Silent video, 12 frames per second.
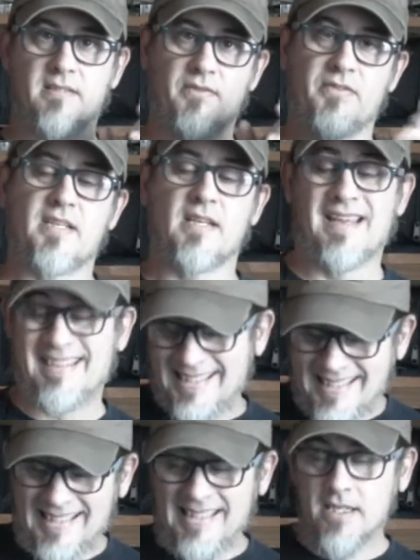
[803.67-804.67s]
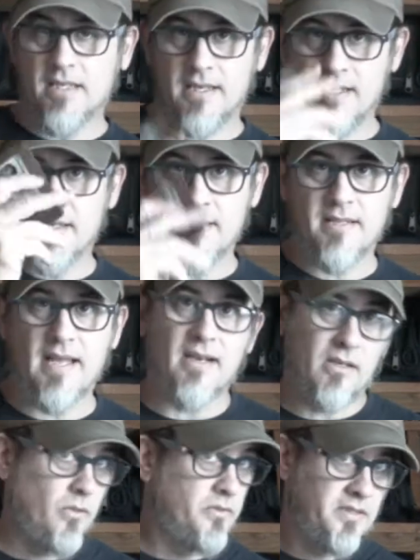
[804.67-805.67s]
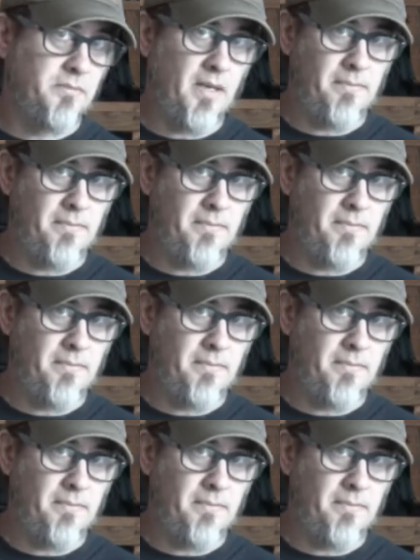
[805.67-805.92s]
everything I need in it. That goes in my